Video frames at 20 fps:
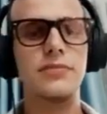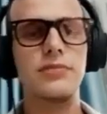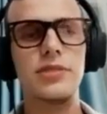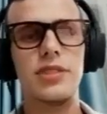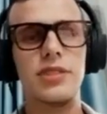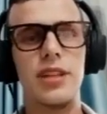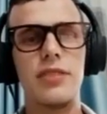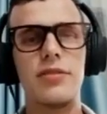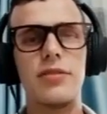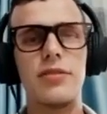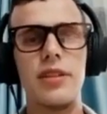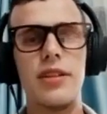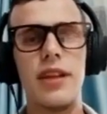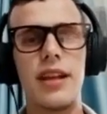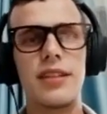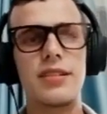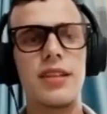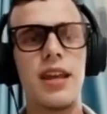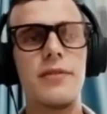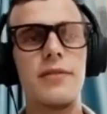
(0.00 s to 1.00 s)
get to the
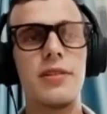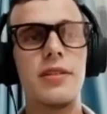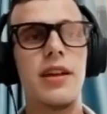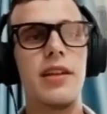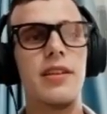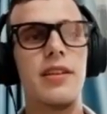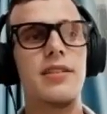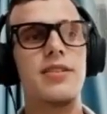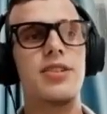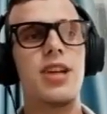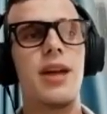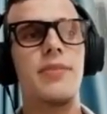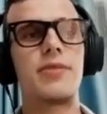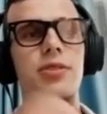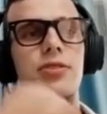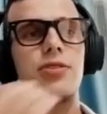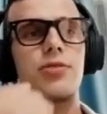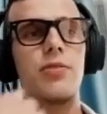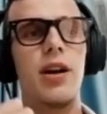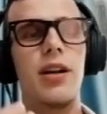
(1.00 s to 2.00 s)
next level. And then chapter
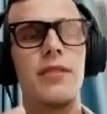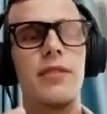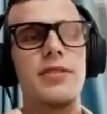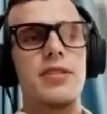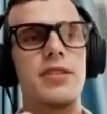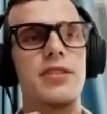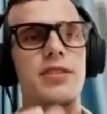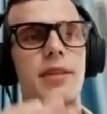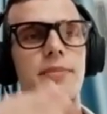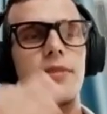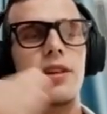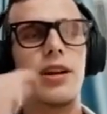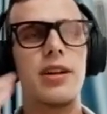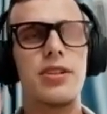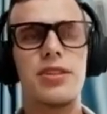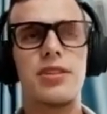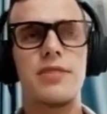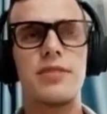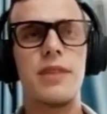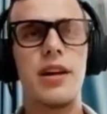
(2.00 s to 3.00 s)
12 is the
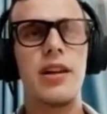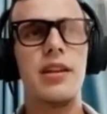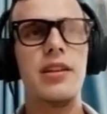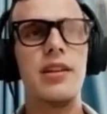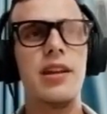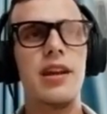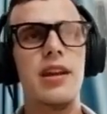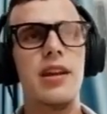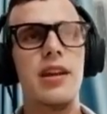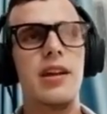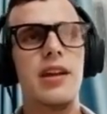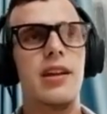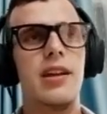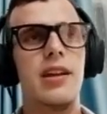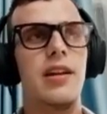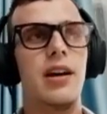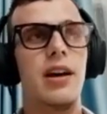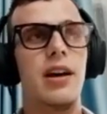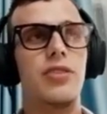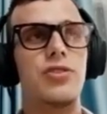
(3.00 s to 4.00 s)
subconscious mind.
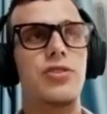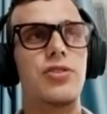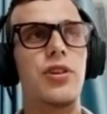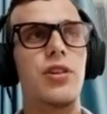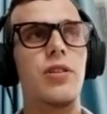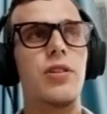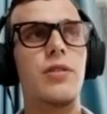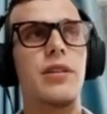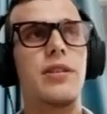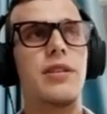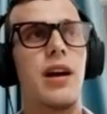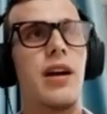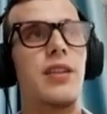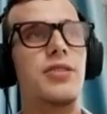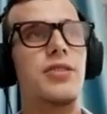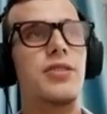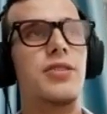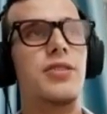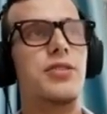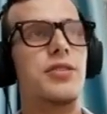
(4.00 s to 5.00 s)
And also it
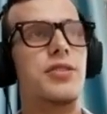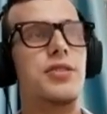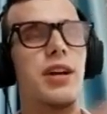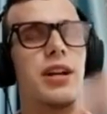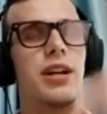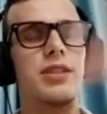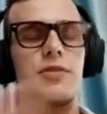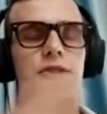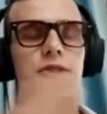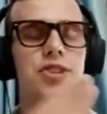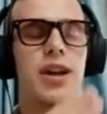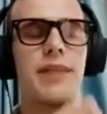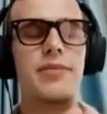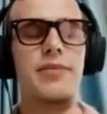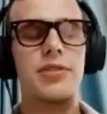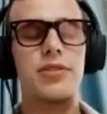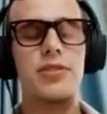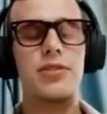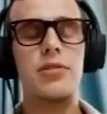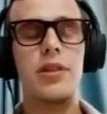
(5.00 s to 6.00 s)
also starts with
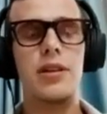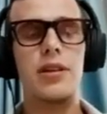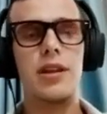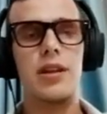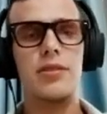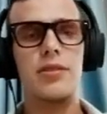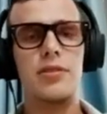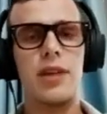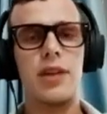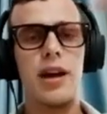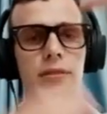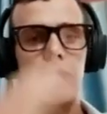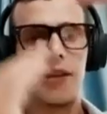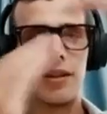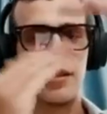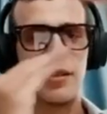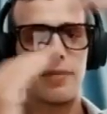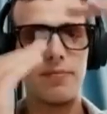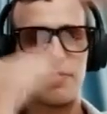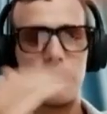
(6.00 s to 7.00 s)
chapter 2 again to have like
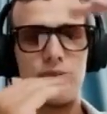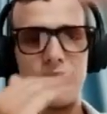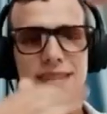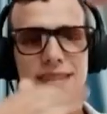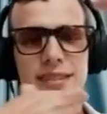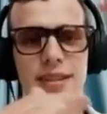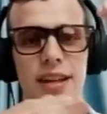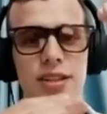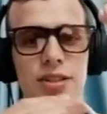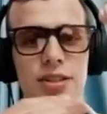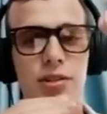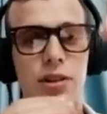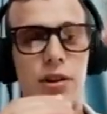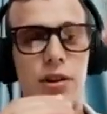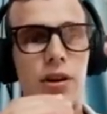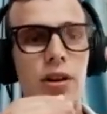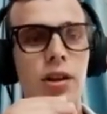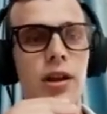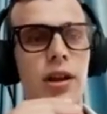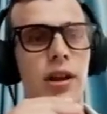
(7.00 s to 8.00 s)
a precise goal,